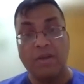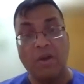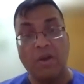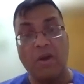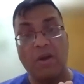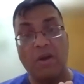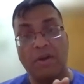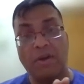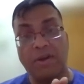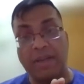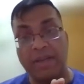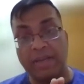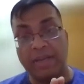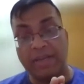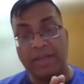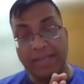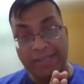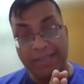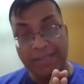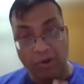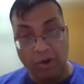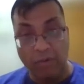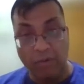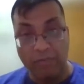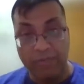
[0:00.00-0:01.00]
or in
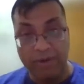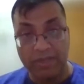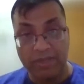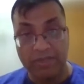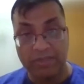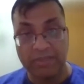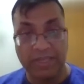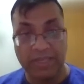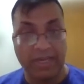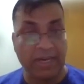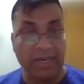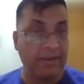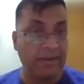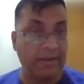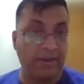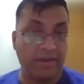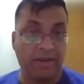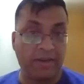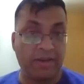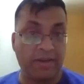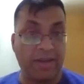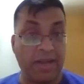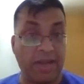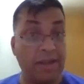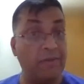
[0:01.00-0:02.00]
the comments, and
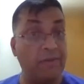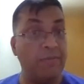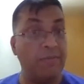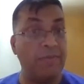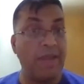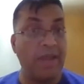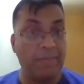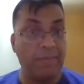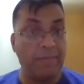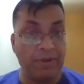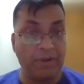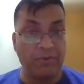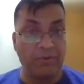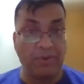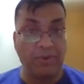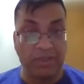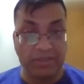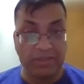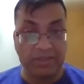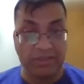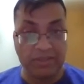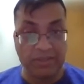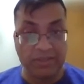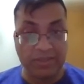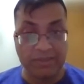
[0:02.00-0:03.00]
I will be happy to
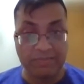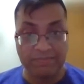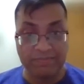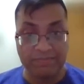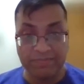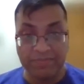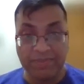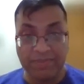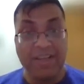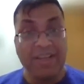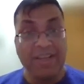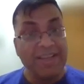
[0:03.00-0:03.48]
answer them.